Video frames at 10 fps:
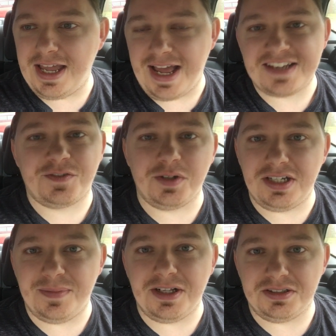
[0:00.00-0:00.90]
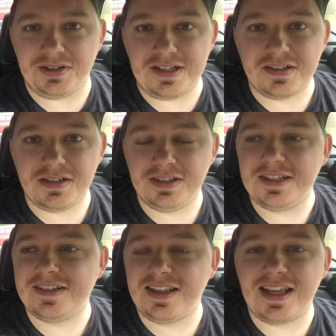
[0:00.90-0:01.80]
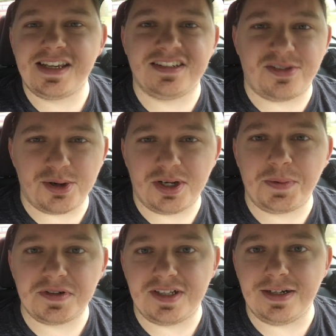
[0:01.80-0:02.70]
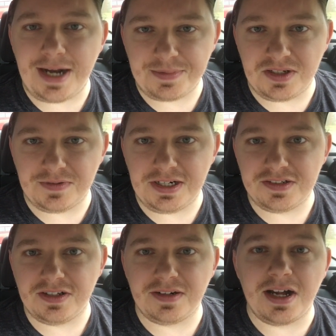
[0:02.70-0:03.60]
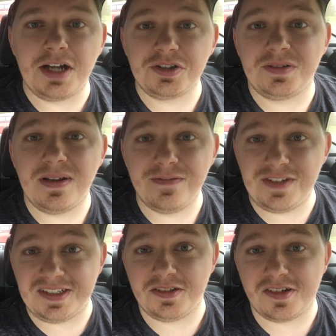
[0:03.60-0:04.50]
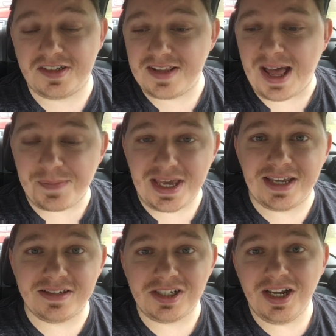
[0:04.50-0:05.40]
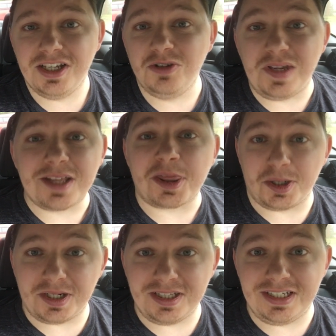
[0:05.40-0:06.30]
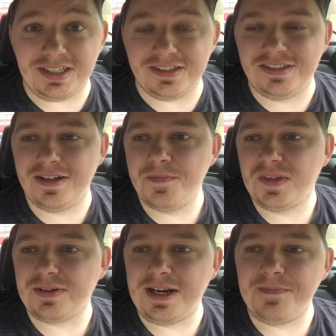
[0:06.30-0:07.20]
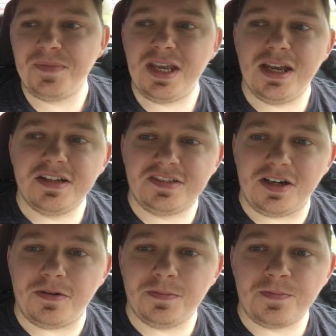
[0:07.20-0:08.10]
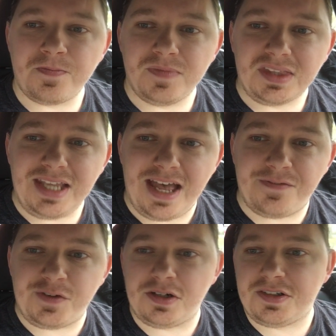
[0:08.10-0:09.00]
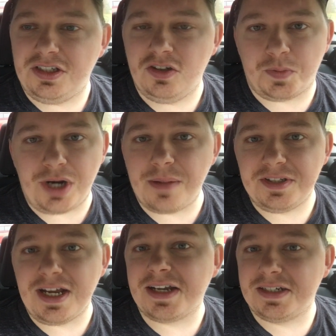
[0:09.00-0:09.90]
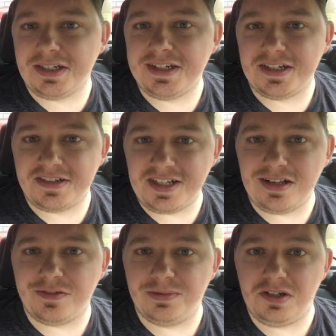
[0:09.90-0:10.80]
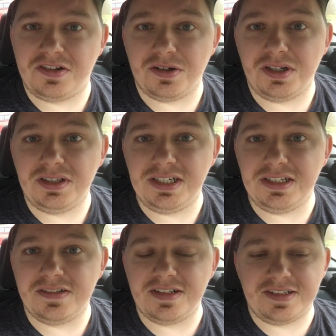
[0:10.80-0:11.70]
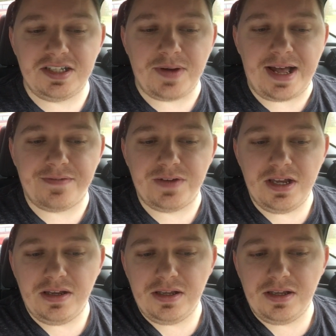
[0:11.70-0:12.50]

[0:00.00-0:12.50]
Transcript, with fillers: Ask for an email address. Let's say that gets 30% opt-in rate. So out of 100 visitors to that page, you get 30 leads, right? So at first, you're probably not going to get a sale from those 30 leads. Let's say you have